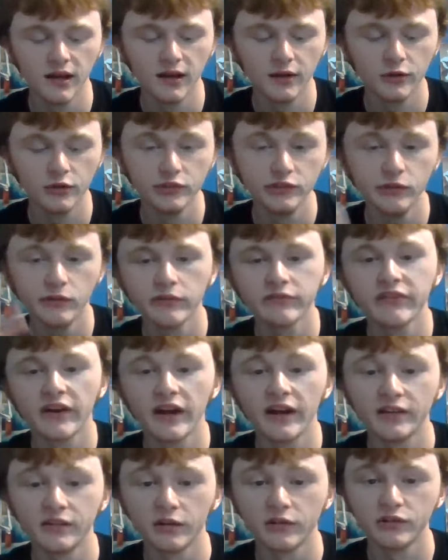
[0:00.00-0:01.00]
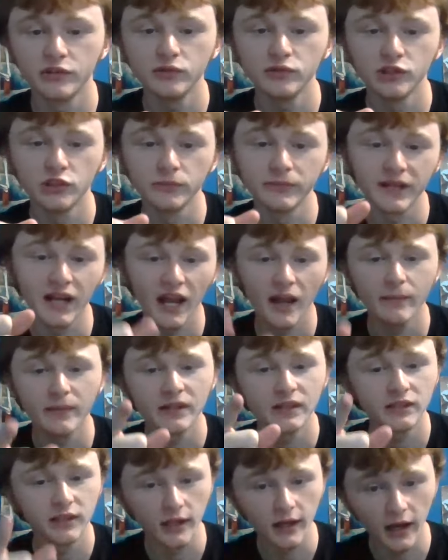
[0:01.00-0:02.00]
who you can find on YouTube at
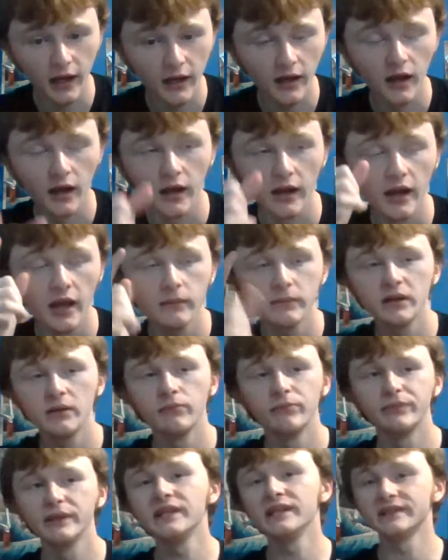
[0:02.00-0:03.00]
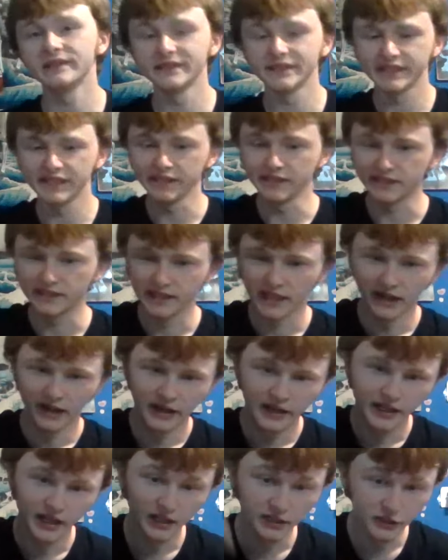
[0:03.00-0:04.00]
Amadon Beans. He's
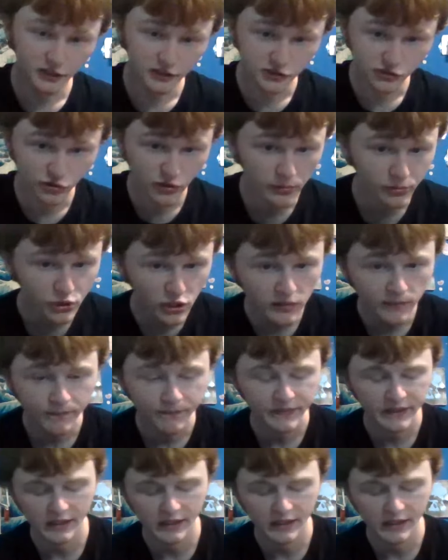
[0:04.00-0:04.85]
in the description.